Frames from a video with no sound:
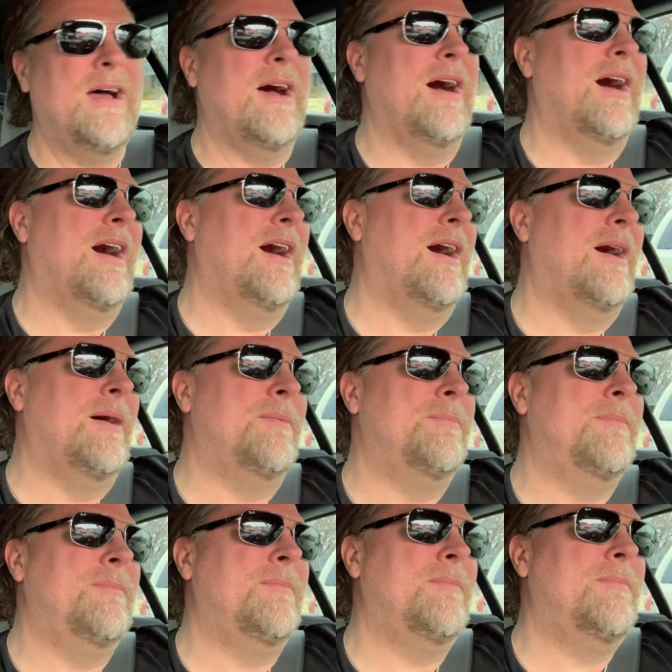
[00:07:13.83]

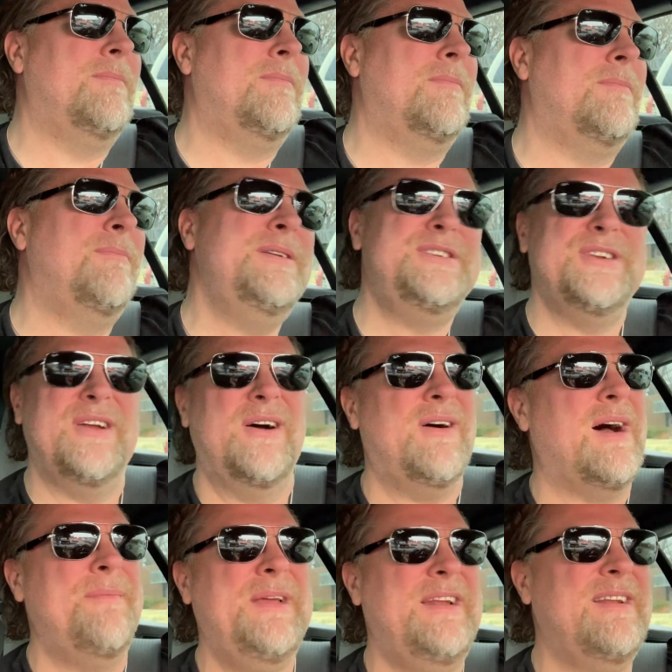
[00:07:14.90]
Um, but you know,
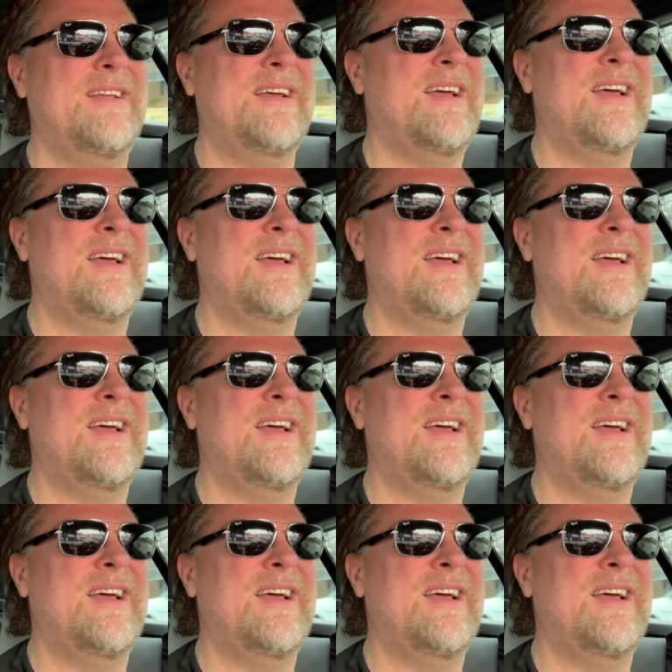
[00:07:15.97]
I mean,